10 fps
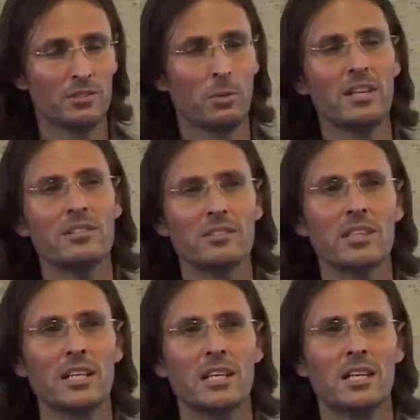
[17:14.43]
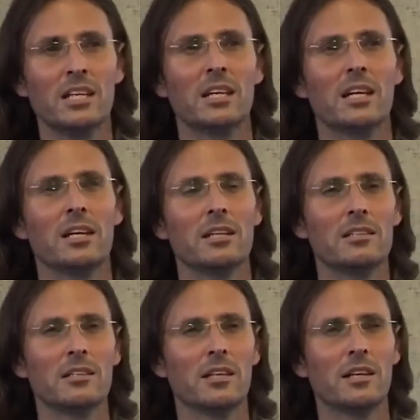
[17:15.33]
20s,
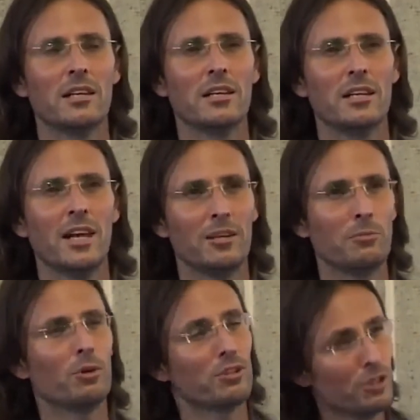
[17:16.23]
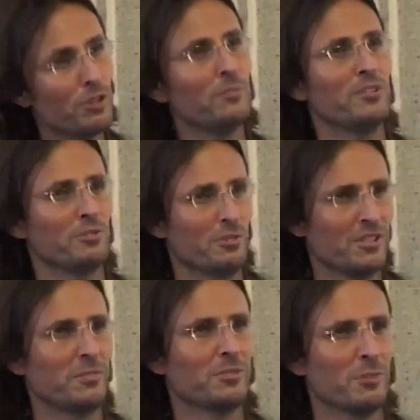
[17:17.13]
and he bought a tomb in
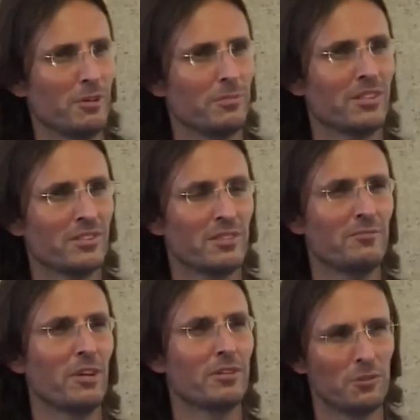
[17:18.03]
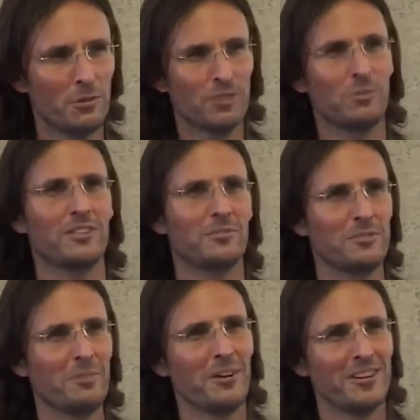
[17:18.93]
Jerusalem as well, because he felt he always wanted to
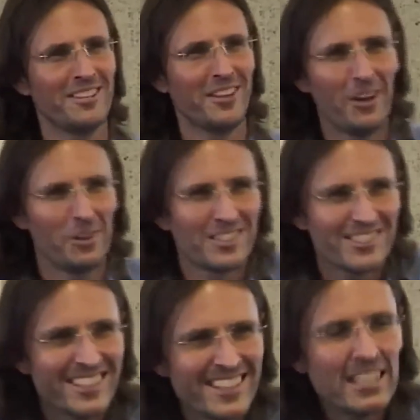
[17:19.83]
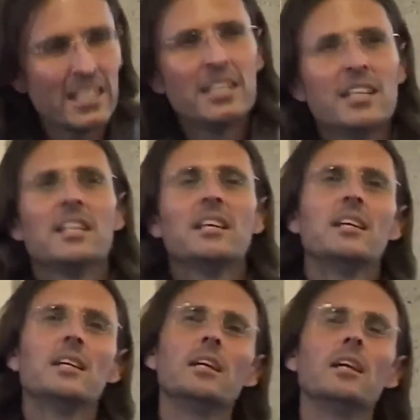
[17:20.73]
be buried in the holy city.
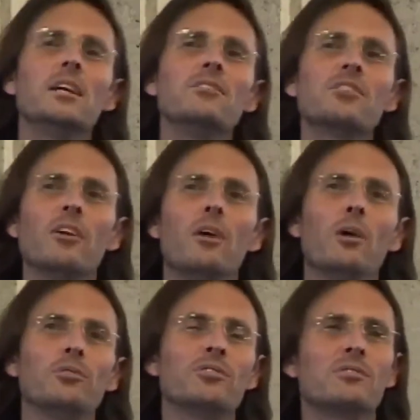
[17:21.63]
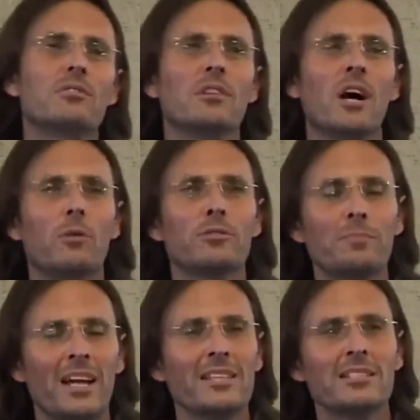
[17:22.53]
And so I was
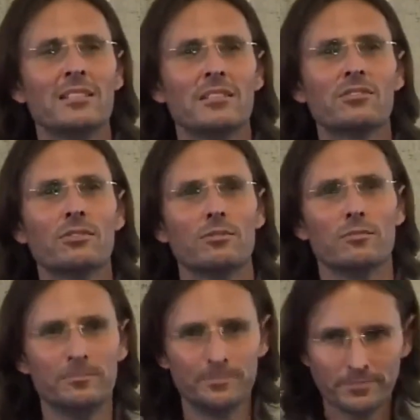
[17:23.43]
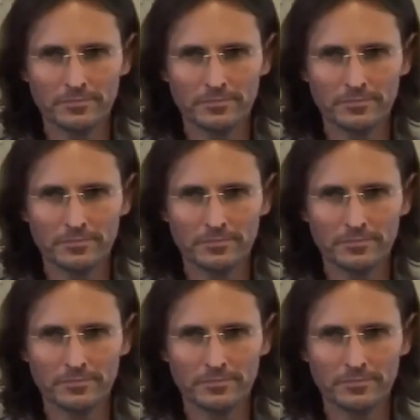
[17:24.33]
placed in the tomb.